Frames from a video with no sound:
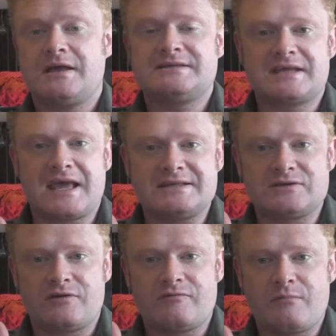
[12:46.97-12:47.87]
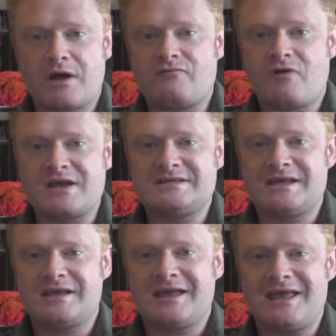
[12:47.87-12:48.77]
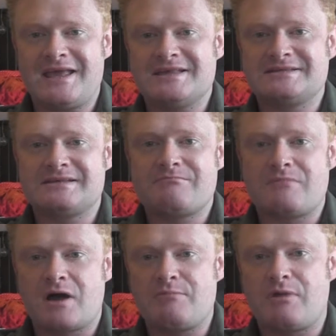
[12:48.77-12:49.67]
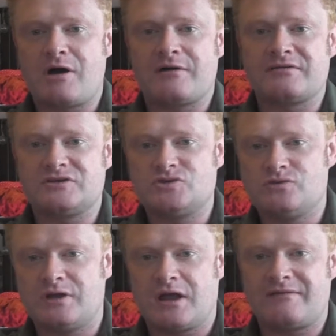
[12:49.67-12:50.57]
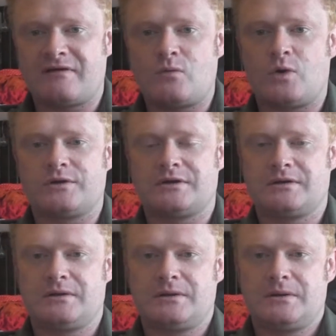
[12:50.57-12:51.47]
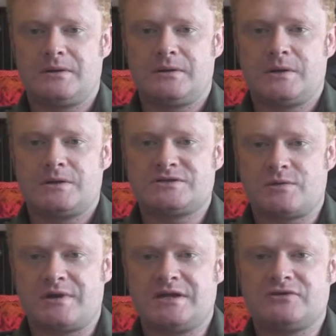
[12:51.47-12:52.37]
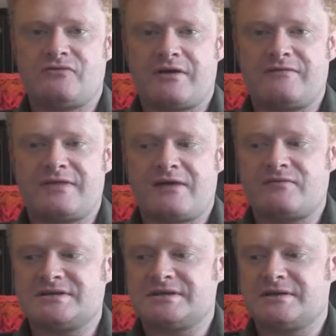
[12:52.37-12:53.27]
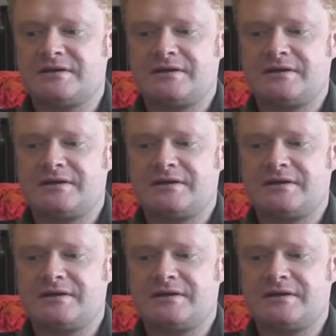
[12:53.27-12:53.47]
It's a case of my writing is my path to the life I want. So I need to write for that reason.